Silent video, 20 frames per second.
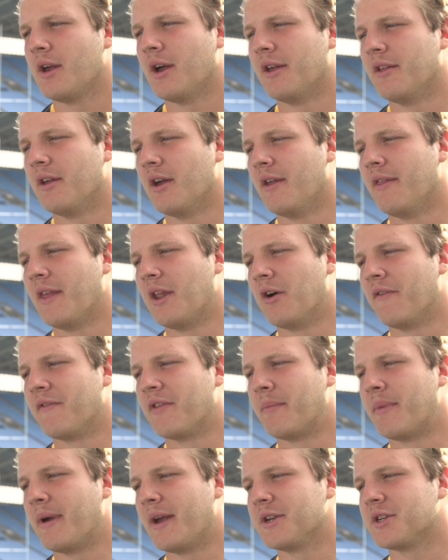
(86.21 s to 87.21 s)
And then off
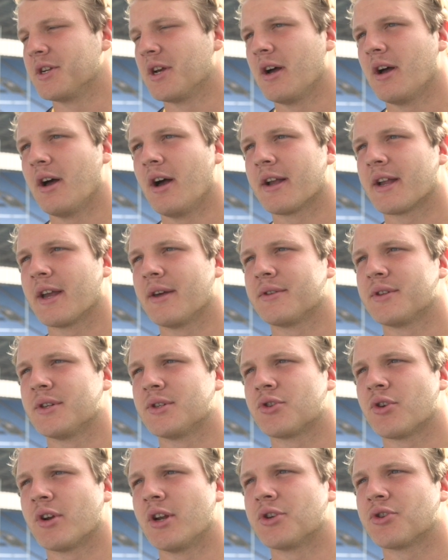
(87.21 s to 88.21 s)
the pitch, I guess
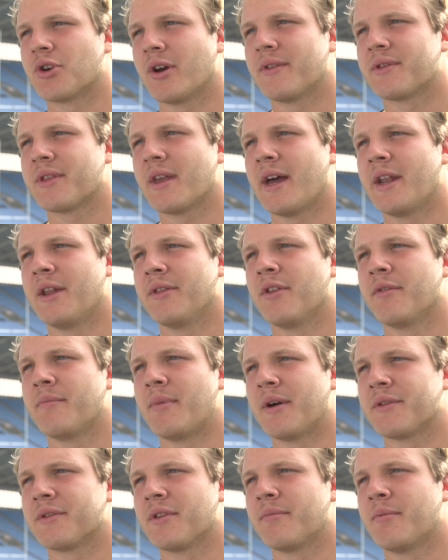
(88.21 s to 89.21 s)
just trying to drive standards as
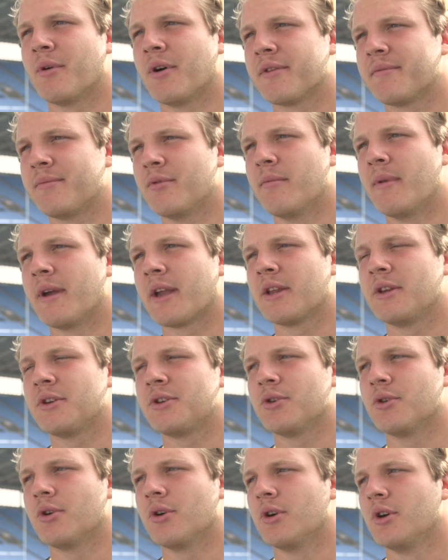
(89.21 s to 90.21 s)
best as possible, making
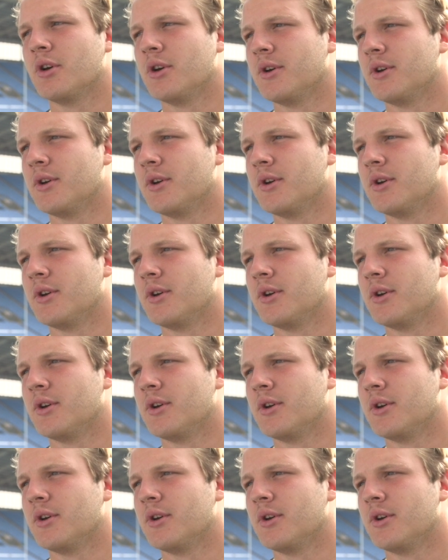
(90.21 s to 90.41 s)
sure